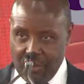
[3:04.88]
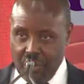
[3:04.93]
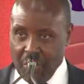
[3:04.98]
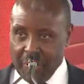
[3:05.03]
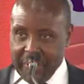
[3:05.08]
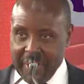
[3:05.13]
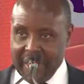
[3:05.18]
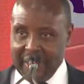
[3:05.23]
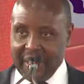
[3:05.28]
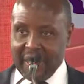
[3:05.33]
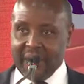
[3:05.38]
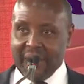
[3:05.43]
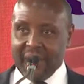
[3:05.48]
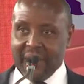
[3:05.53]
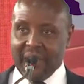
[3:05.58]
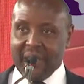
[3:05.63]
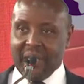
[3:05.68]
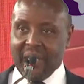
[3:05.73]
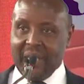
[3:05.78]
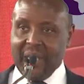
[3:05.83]
globally,
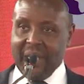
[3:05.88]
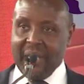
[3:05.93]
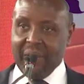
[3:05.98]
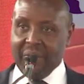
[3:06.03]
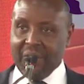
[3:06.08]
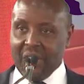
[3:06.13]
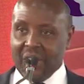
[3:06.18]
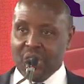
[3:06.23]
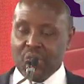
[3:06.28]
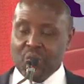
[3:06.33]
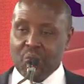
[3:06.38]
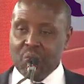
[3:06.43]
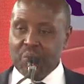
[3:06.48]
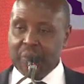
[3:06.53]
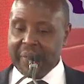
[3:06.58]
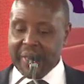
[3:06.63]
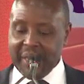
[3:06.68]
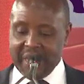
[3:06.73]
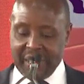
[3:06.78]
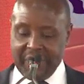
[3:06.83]
aviation
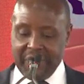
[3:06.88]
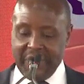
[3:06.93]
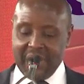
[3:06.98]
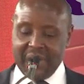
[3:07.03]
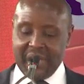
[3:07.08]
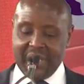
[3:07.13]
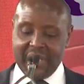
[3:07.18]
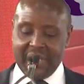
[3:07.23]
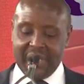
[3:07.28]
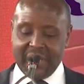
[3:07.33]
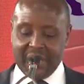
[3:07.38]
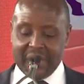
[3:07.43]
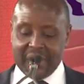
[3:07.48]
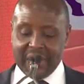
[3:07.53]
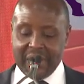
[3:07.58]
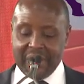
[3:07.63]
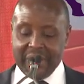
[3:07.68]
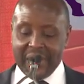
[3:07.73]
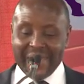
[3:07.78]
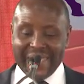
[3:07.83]
would be the
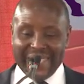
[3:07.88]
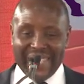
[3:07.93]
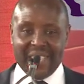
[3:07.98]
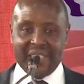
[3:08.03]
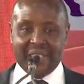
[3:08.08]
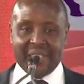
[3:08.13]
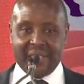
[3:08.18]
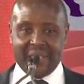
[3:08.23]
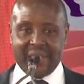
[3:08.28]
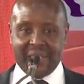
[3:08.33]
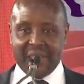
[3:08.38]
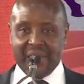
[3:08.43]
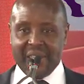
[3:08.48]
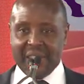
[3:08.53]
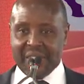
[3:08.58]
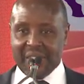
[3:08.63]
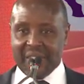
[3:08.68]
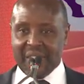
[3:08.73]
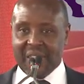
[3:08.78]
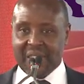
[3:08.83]
17th
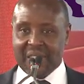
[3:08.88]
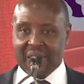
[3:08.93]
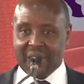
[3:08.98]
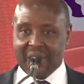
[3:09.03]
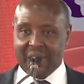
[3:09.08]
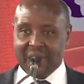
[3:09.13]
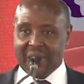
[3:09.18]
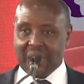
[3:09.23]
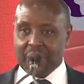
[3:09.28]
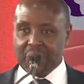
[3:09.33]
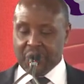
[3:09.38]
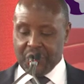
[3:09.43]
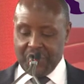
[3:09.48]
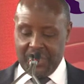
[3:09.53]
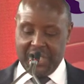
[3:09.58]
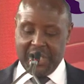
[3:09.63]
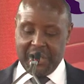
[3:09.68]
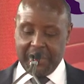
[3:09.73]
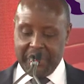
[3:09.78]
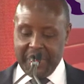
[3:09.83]
in size in terms of
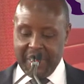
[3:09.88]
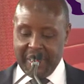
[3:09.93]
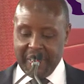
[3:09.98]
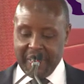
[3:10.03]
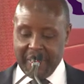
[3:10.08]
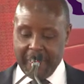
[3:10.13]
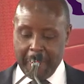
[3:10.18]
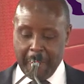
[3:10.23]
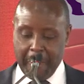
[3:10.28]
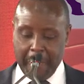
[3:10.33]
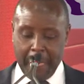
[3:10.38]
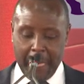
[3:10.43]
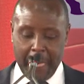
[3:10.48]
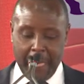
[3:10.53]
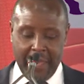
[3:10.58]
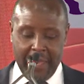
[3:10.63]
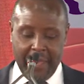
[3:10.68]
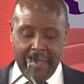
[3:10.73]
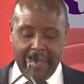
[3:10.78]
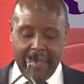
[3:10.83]
GDP.
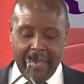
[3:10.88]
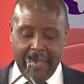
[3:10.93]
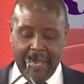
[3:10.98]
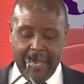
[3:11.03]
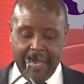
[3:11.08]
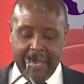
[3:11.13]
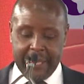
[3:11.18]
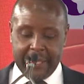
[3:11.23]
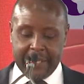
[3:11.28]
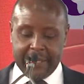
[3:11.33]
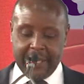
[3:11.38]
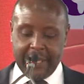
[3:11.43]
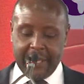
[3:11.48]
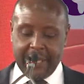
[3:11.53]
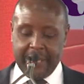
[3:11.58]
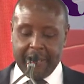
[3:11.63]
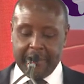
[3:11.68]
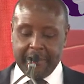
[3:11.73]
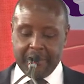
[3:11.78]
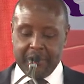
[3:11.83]
And
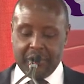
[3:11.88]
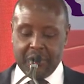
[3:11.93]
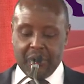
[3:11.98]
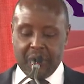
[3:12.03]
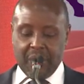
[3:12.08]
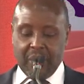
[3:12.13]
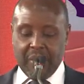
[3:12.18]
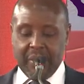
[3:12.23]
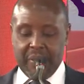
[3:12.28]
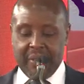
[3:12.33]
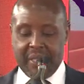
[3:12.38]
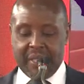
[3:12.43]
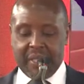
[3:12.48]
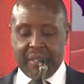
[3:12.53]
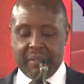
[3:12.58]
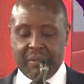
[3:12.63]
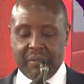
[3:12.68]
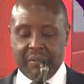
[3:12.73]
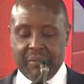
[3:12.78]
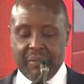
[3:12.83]
this
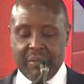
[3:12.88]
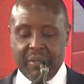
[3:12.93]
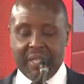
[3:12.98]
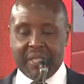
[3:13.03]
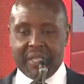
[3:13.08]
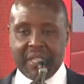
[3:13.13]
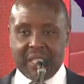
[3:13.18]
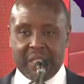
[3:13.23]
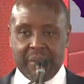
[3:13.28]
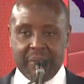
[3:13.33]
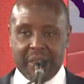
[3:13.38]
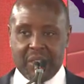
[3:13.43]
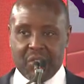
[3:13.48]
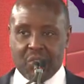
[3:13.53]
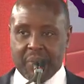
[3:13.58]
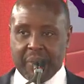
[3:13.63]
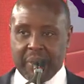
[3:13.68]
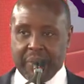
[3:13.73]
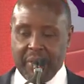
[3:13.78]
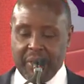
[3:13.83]
is estimated
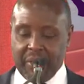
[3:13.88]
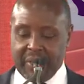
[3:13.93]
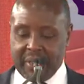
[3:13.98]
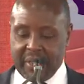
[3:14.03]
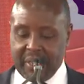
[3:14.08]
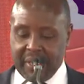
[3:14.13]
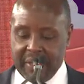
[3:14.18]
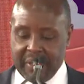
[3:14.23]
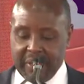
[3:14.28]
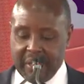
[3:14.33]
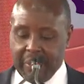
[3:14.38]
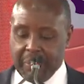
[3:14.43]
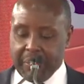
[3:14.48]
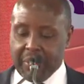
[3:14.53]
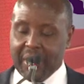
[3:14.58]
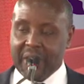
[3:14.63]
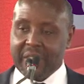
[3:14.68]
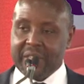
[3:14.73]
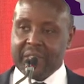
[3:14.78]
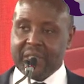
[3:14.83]
to be about
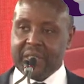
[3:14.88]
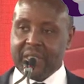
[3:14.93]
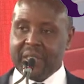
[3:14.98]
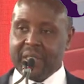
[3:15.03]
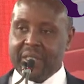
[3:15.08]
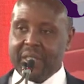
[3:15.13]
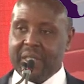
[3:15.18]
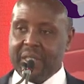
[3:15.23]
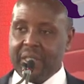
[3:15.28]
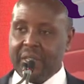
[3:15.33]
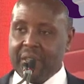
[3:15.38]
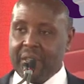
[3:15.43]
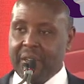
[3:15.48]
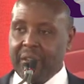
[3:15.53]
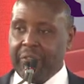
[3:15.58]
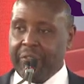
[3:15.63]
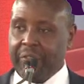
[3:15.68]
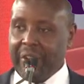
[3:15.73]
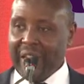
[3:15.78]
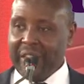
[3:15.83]

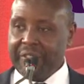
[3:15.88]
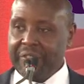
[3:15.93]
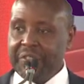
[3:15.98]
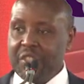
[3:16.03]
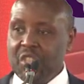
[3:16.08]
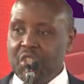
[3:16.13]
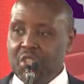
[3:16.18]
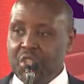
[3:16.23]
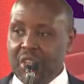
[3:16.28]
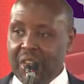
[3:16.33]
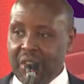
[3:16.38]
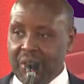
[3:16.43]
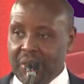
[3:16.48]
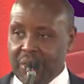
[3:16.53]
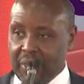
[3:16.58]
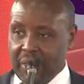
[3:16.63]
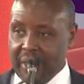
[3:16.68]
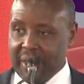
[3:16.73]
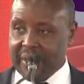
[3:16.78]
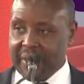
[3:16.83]
$3.5 trillion
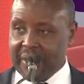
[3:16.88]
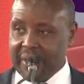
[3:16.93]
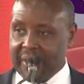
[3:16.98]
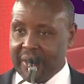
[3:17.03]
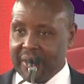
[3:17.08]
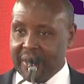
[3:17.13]
globally.